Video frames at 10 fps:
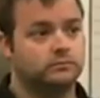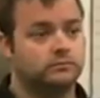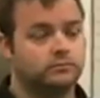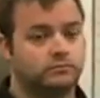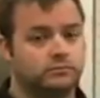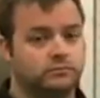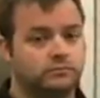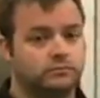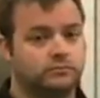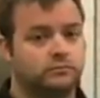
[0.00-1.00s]

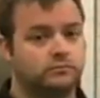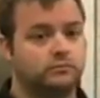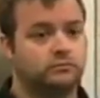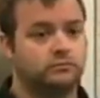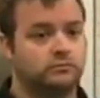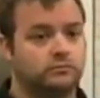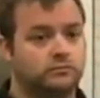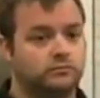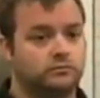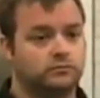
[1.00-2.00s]

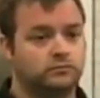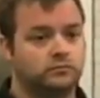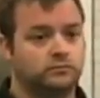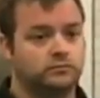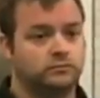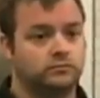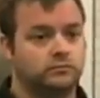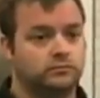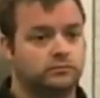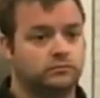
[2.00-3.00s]

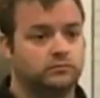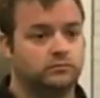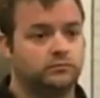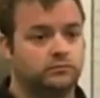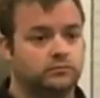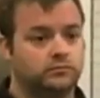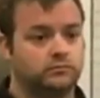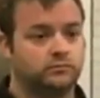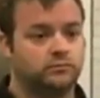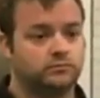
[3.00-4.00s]

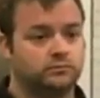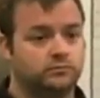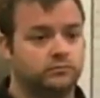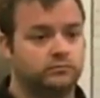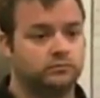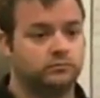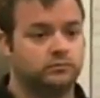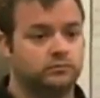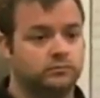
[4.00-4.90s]
This person isn't speaking.